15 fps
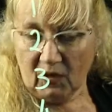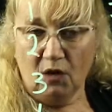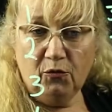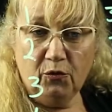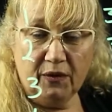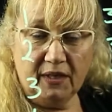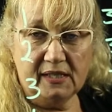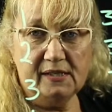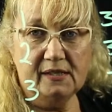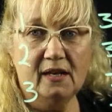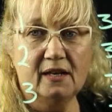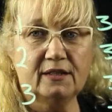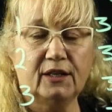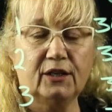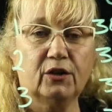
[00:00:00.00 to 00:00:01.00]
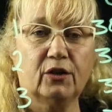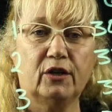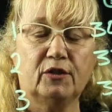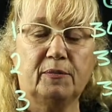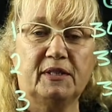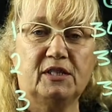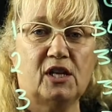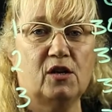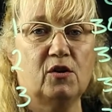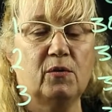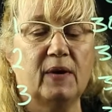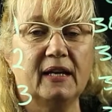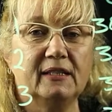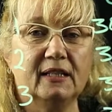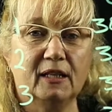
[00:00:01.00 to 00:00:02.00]
For these data, you're going to be
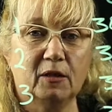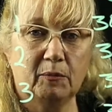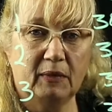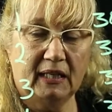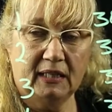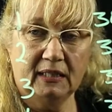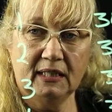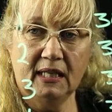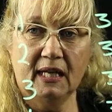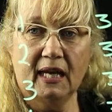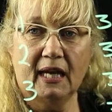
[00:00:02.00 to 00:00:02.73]
generating a mean